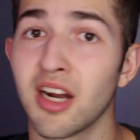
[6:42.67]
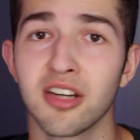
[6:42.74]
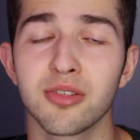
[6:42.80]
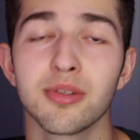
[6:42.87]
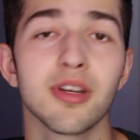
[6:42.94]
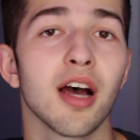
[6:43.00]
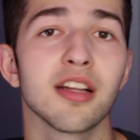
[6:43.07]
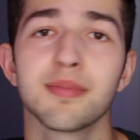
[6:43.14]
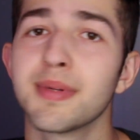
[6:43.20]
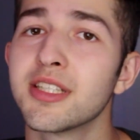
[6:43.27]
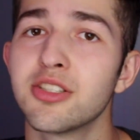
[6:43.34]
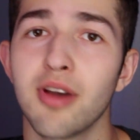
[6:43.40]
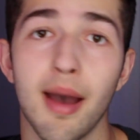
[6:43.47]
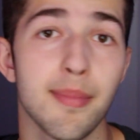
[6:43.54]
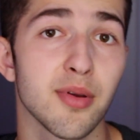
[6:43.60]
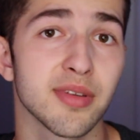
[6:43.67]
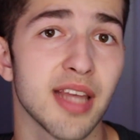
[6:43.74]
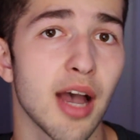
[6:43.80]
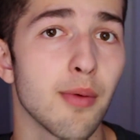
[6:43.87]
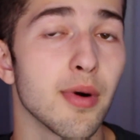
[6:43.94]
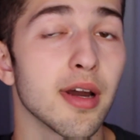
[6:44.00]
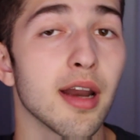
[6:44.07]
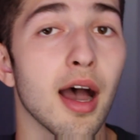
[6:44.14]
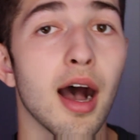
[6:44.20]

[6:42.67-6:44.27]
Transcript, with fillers: My doctor would not be too happy with that one.